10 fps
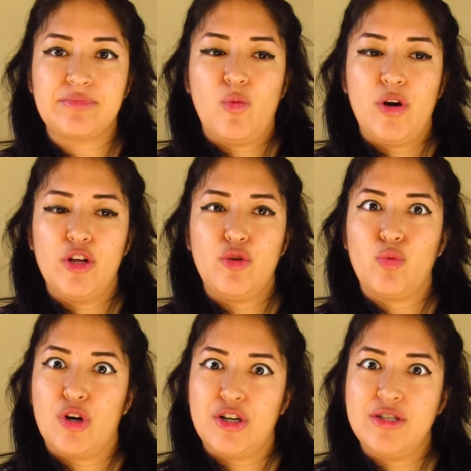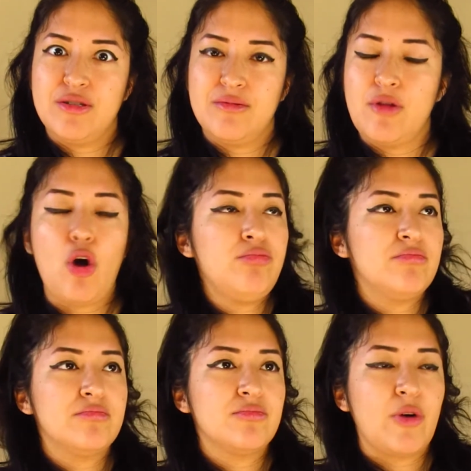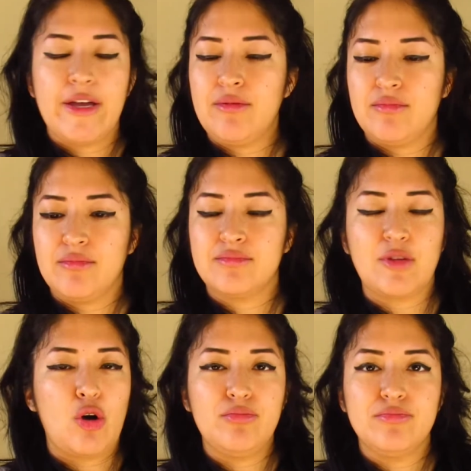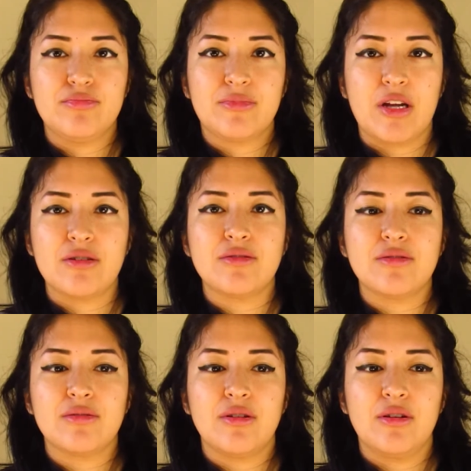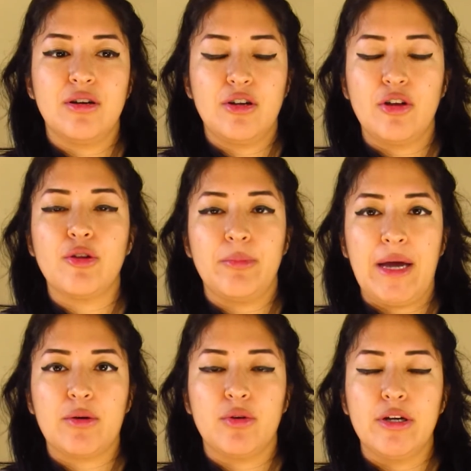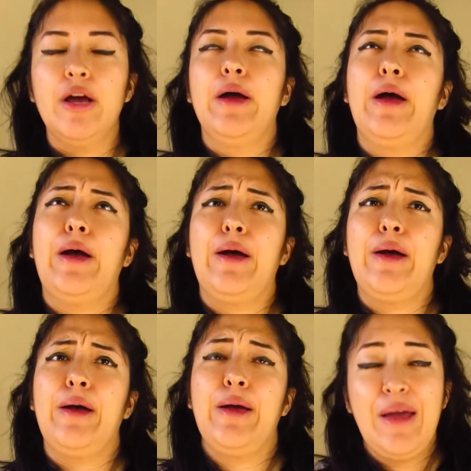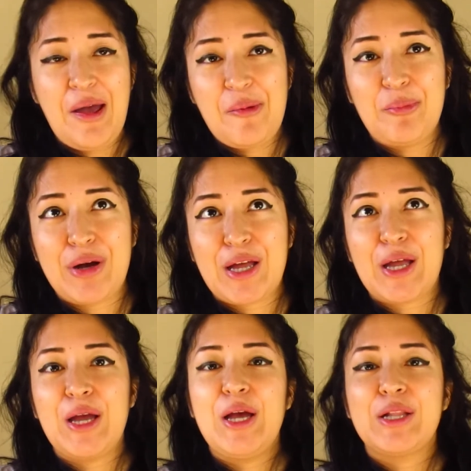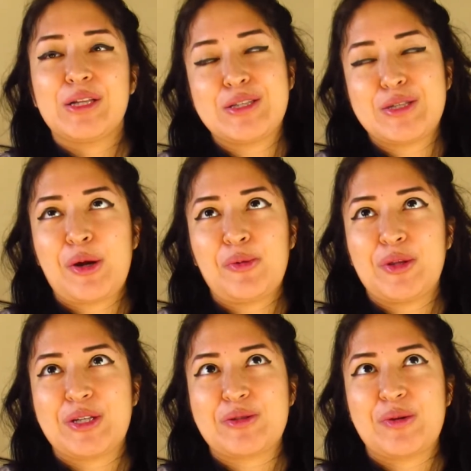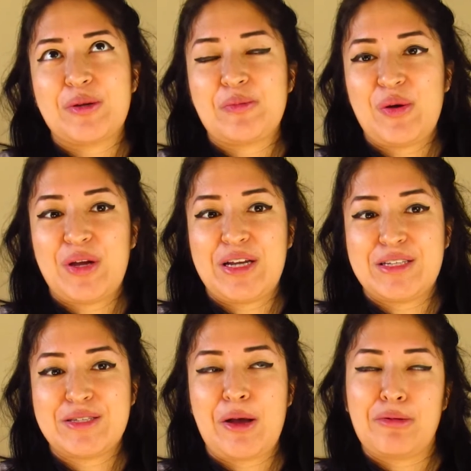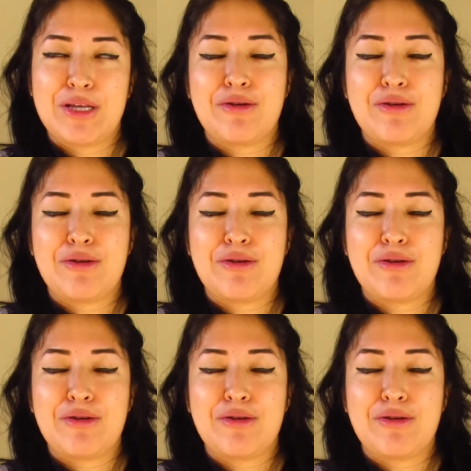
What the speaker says: One of the worst. Nope. There's another bad one. But let's start with this one. Okay, so.